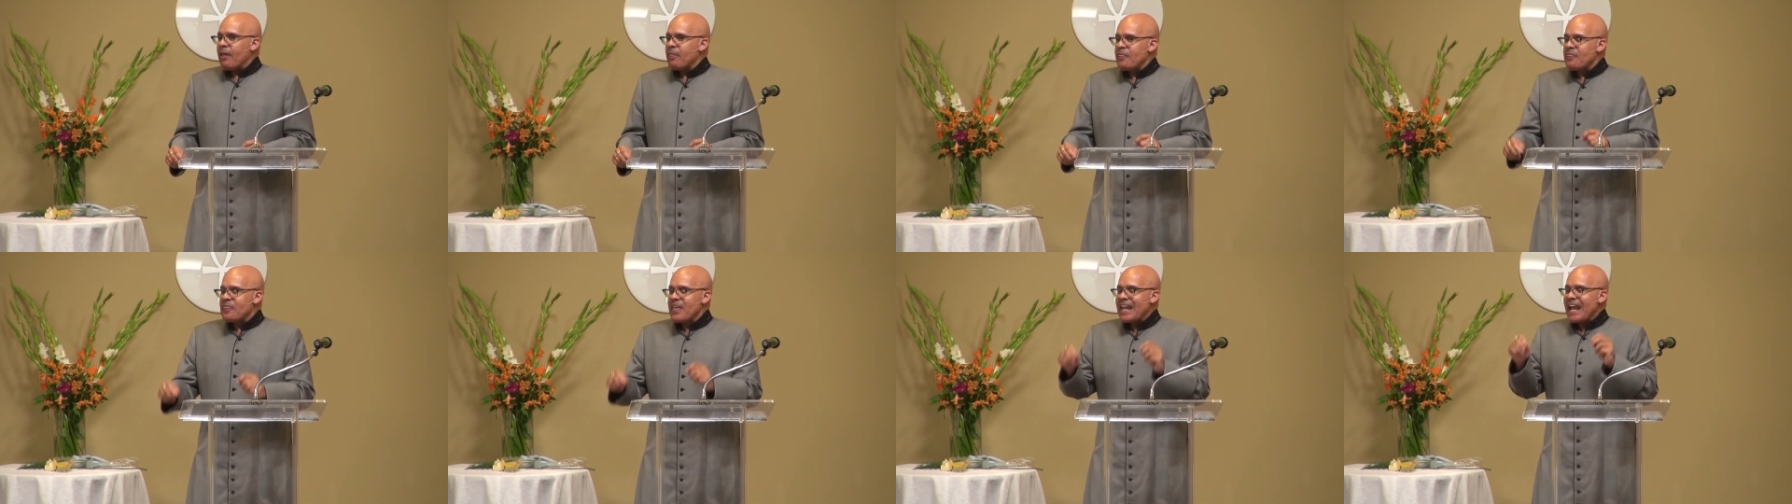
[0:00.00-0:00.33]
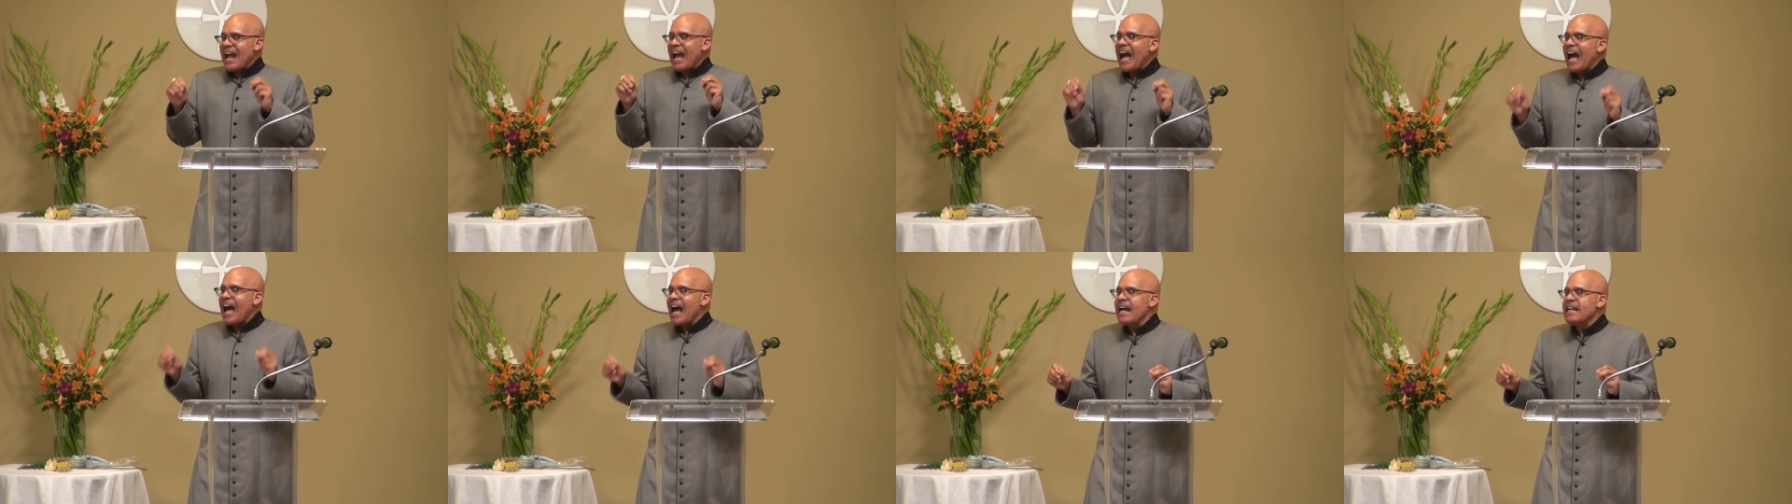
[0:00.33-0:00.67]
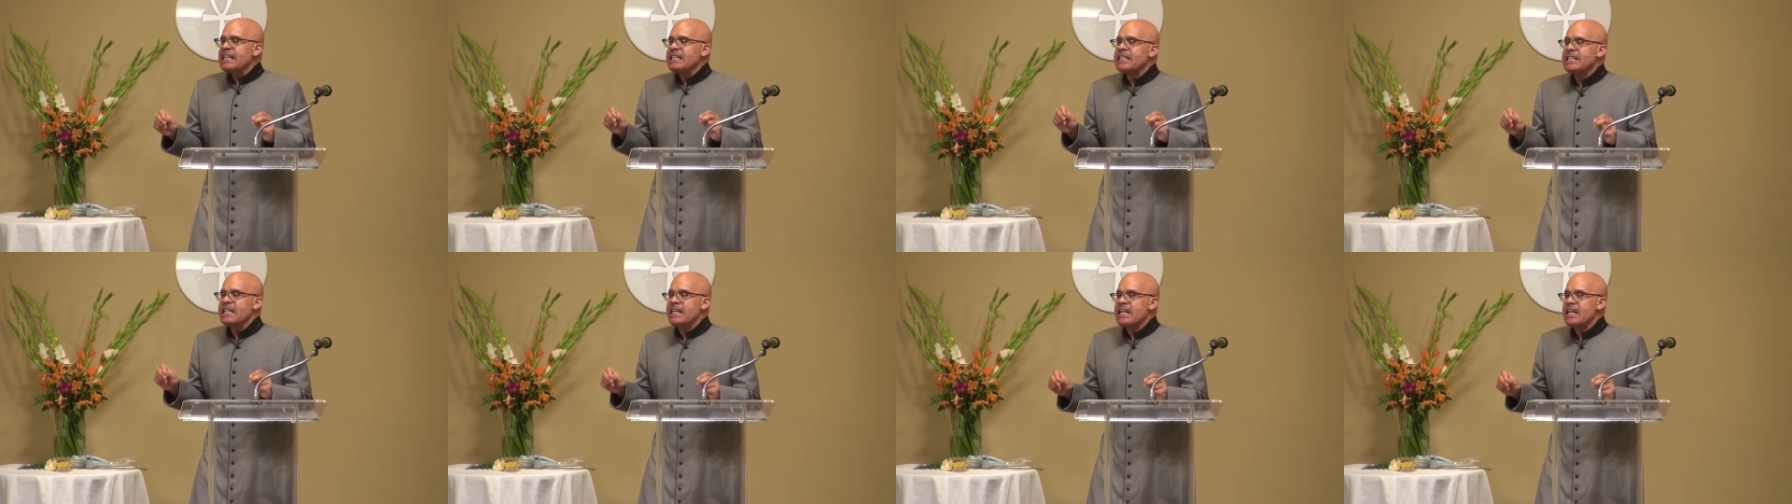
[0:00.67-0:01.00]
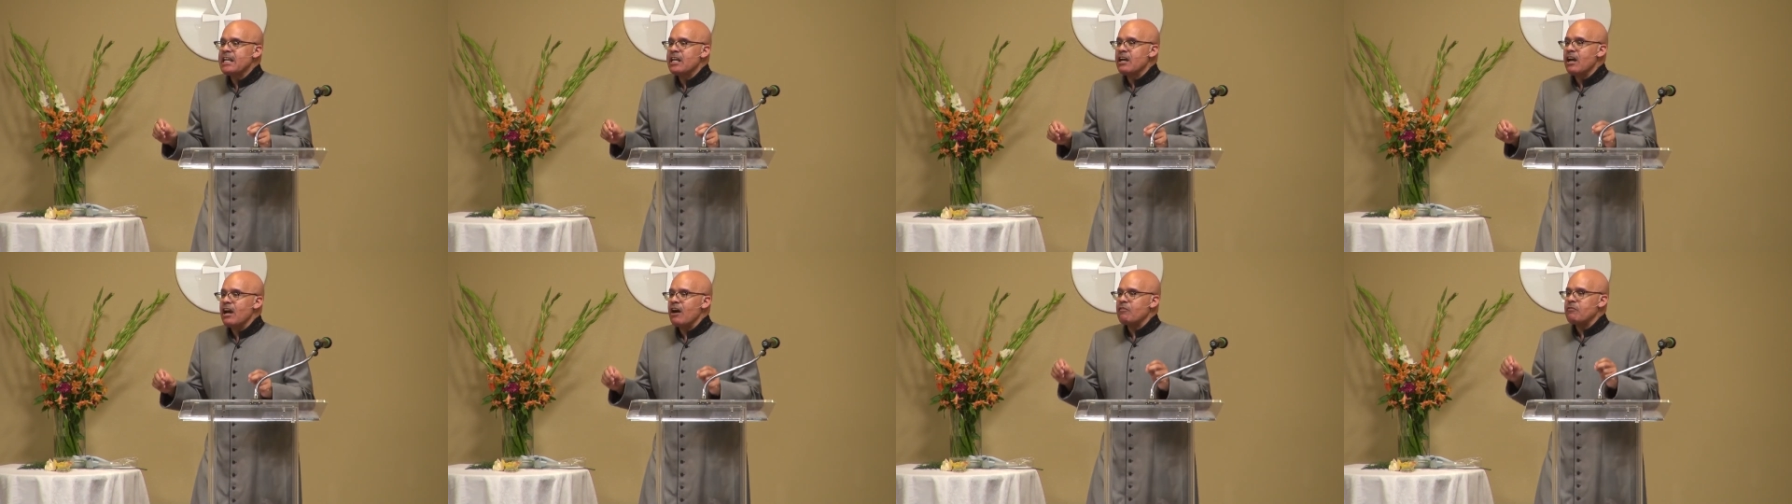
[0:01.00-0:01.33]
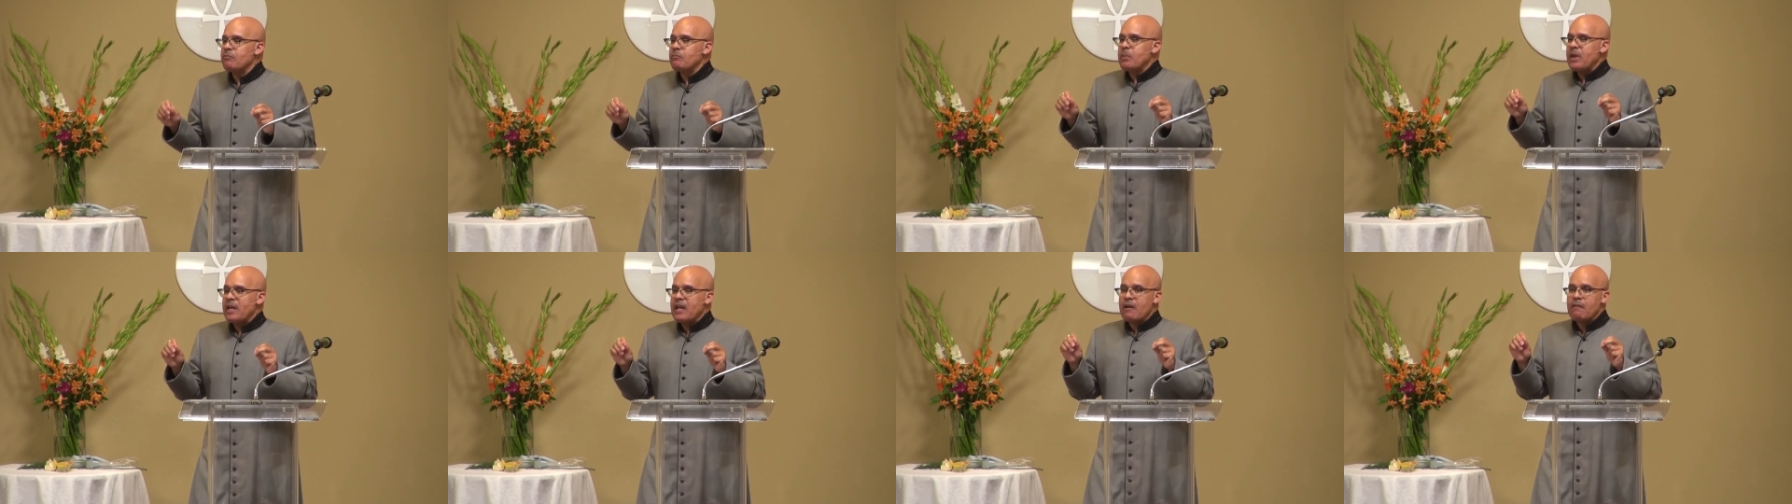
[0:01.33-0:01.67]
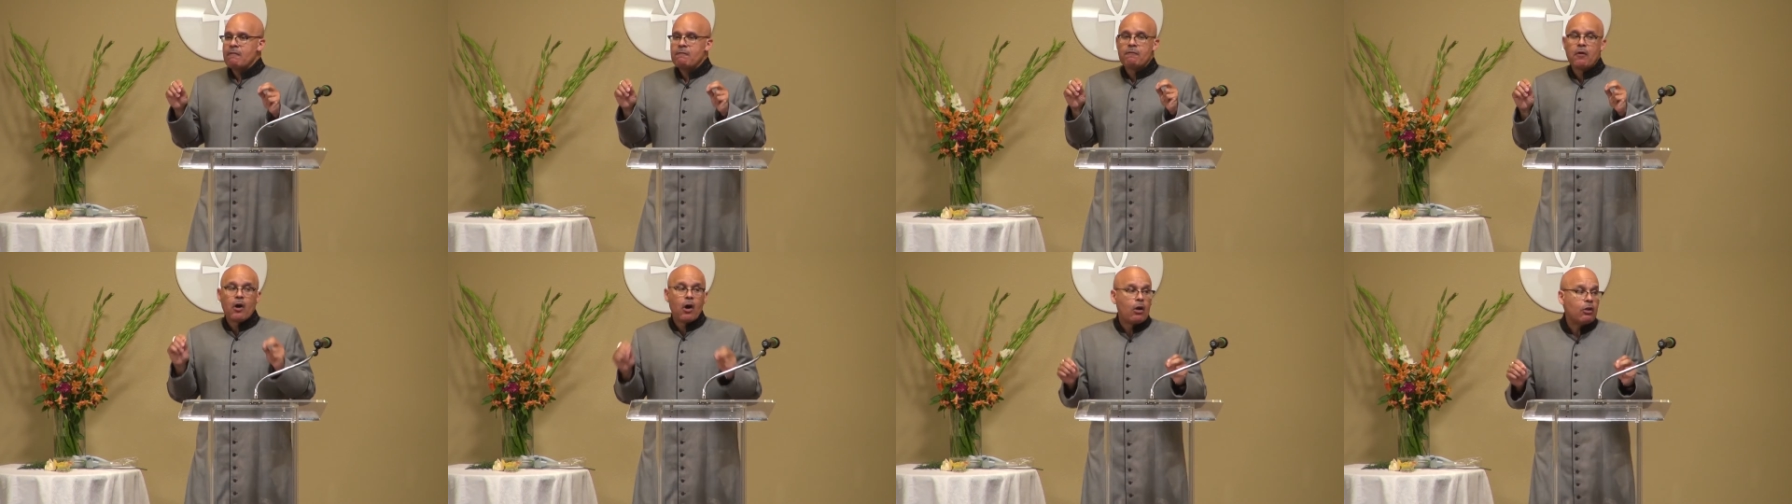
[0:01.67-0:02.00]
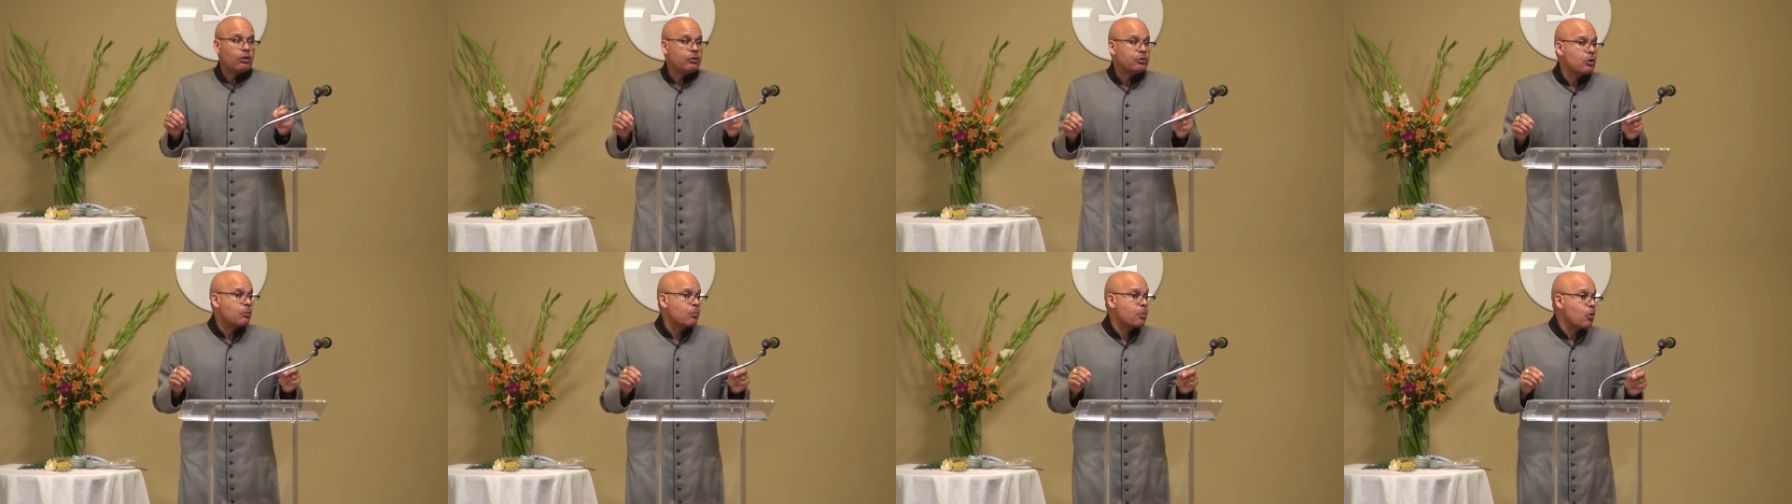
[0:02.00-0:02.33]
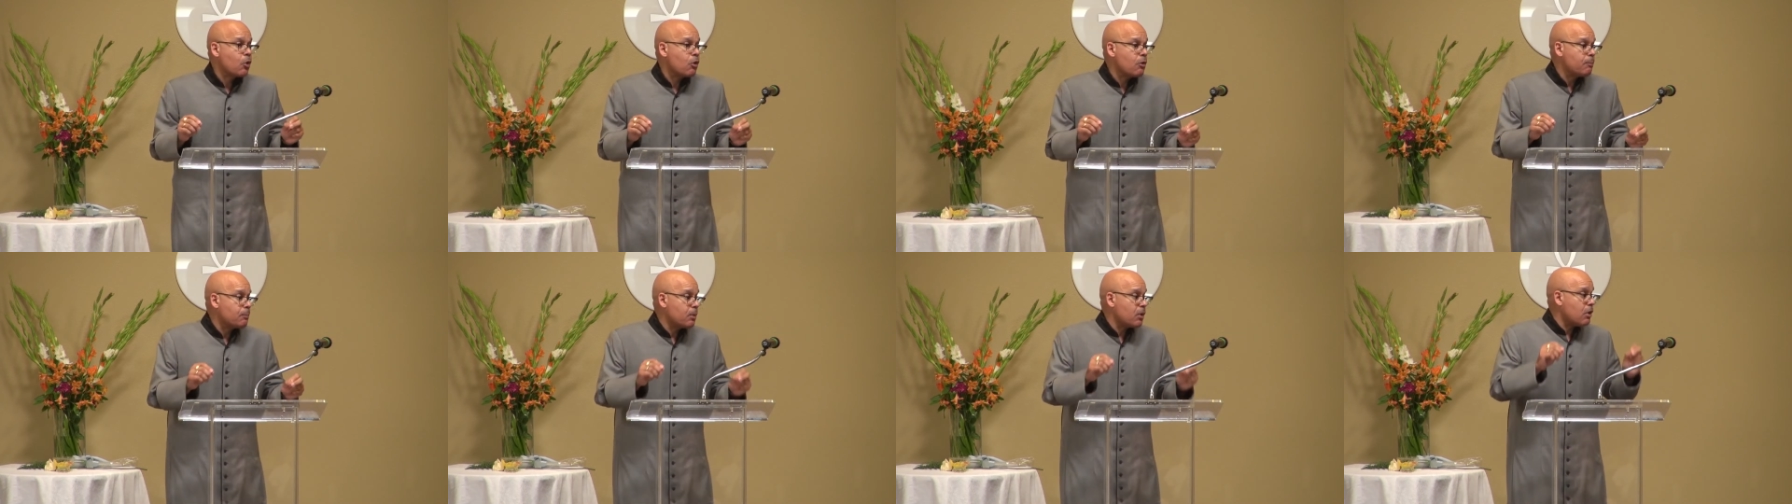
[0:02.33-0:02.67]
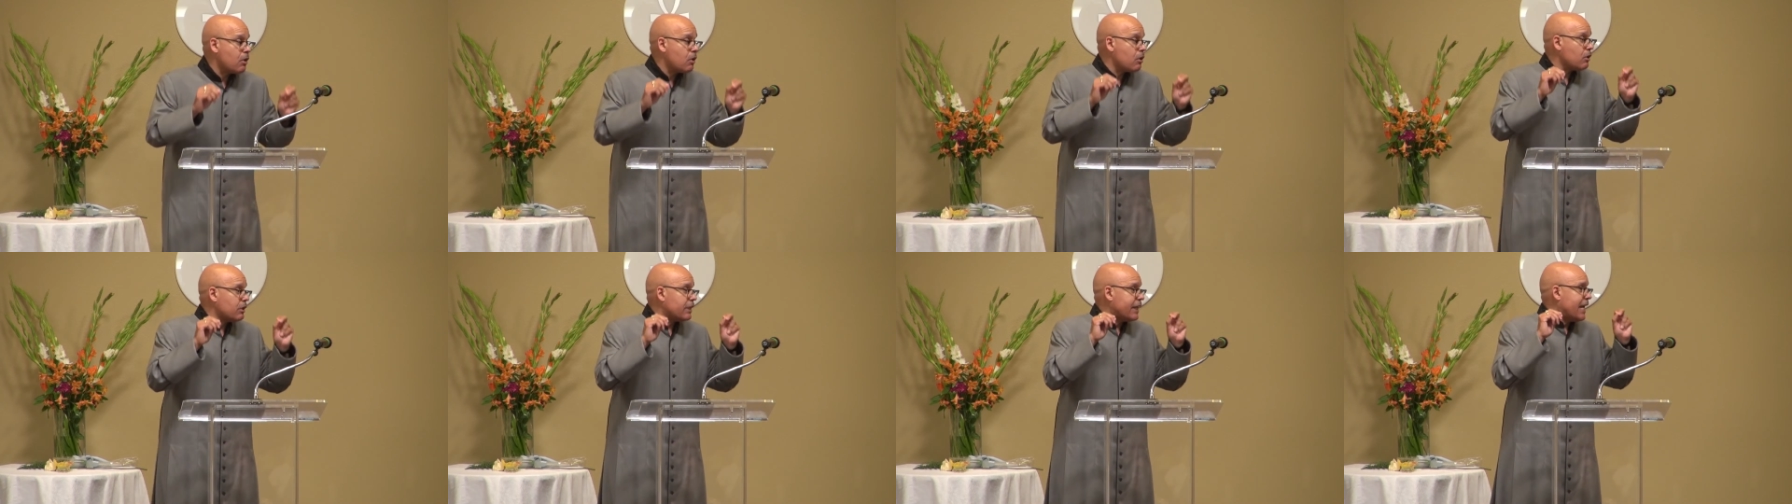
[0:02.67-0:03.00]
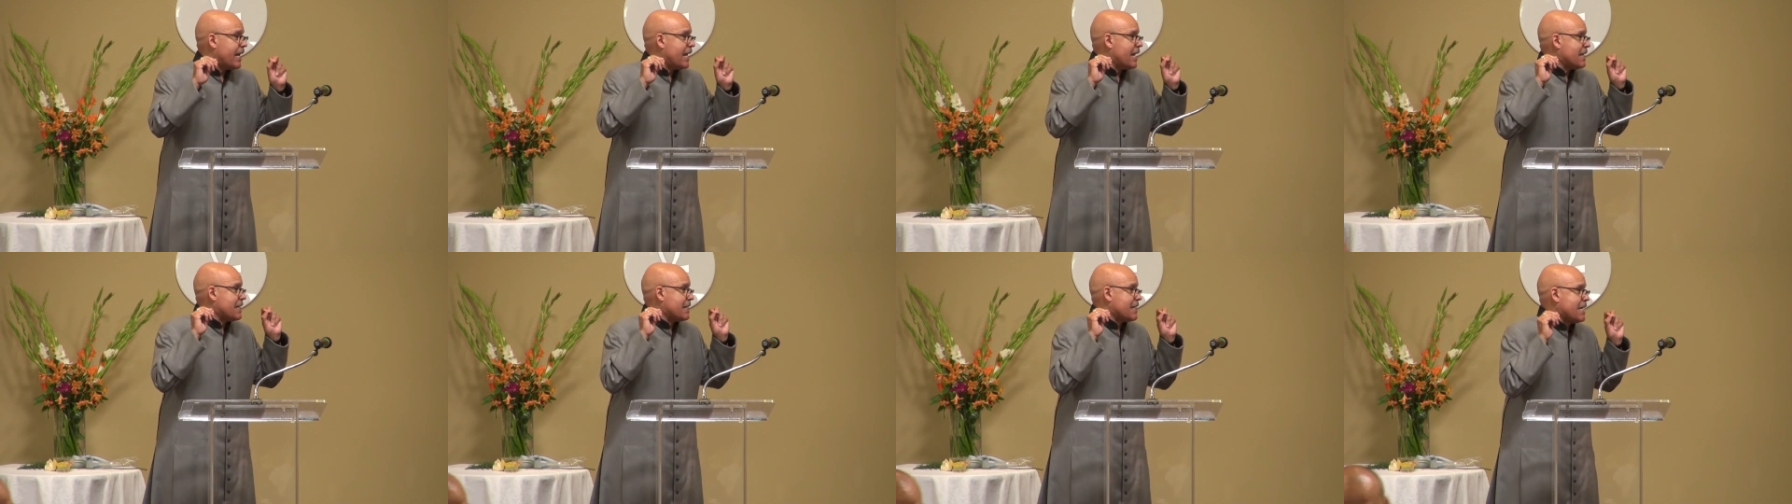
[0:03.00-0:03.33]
The idea of being vulnerable is